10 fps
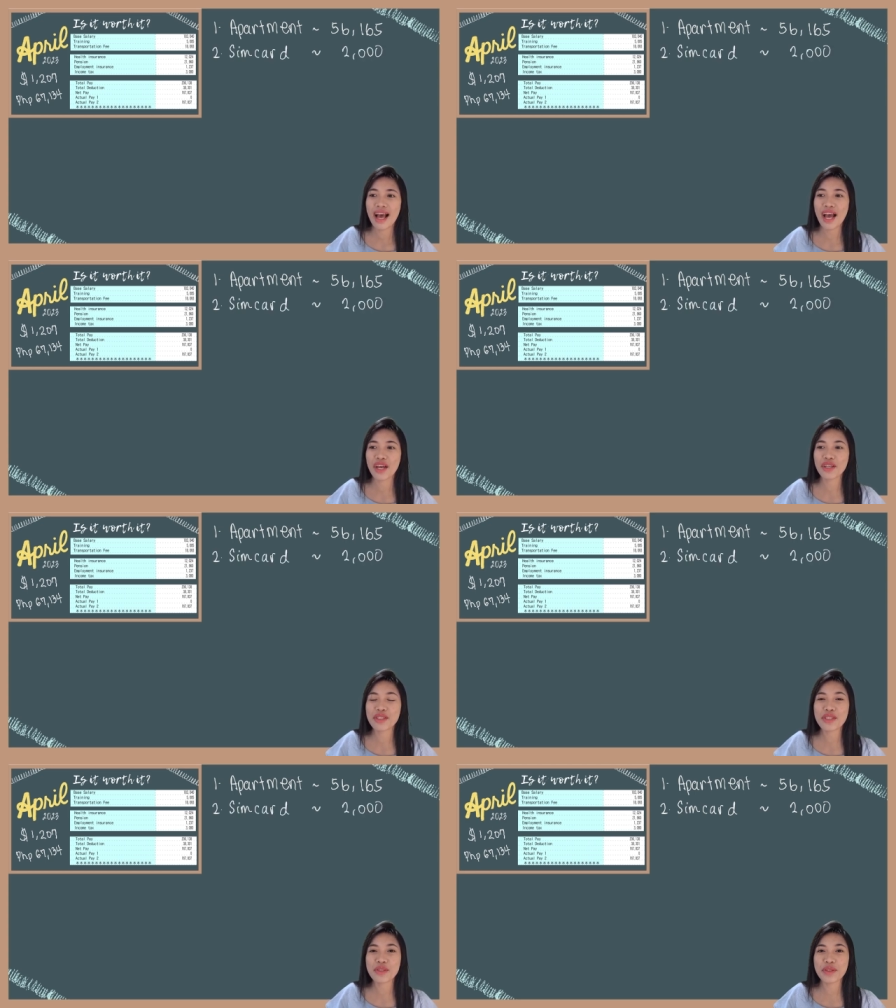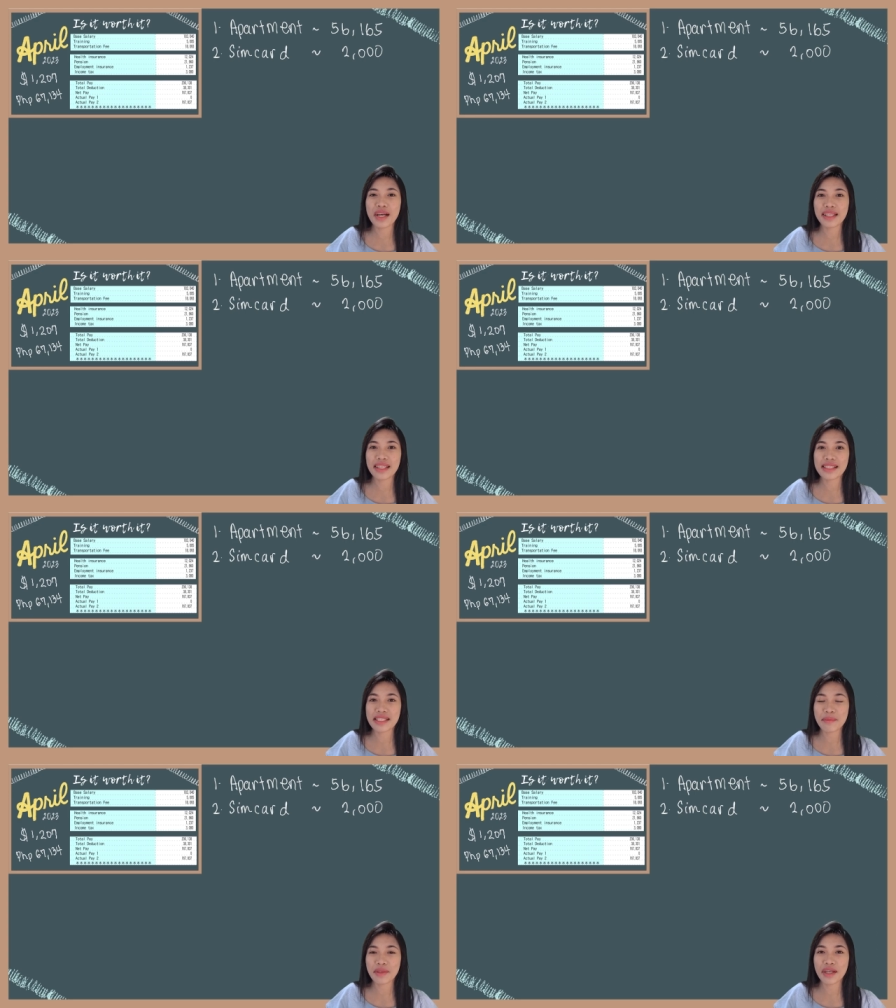I also got a
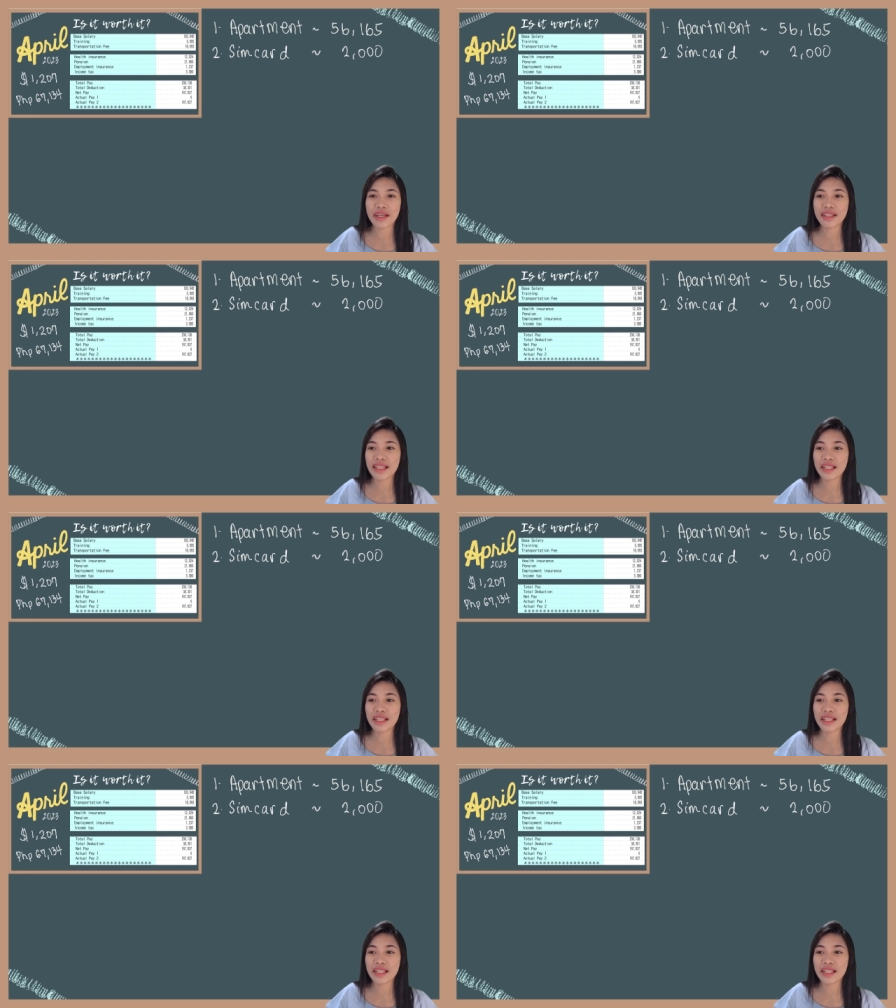SIM card.